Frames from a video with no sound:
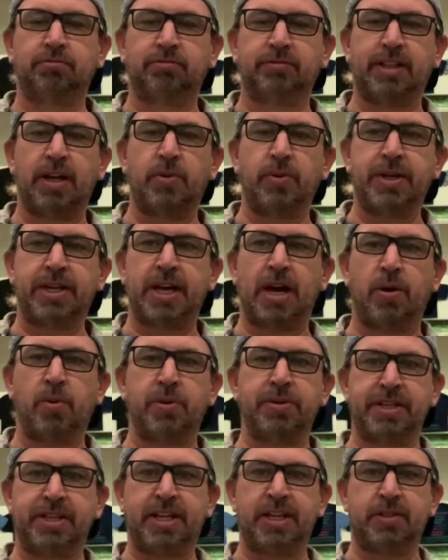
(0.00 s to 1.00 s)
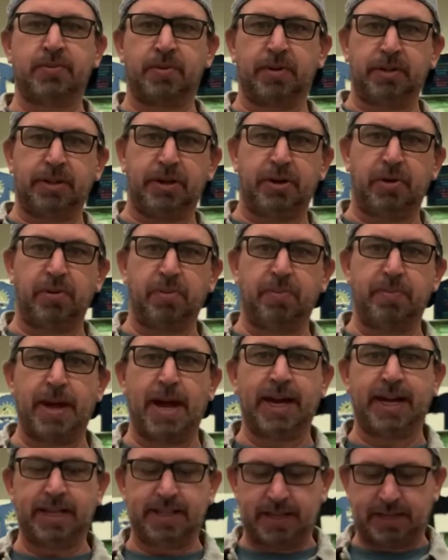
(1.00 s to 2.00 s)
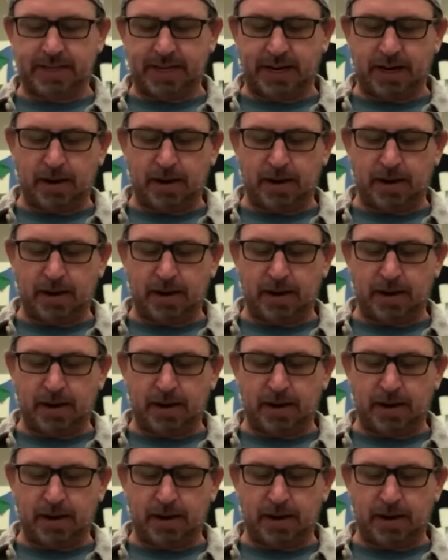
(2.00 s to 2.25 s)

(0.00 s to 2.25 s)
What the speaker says: that we got when the kids were little back in the day,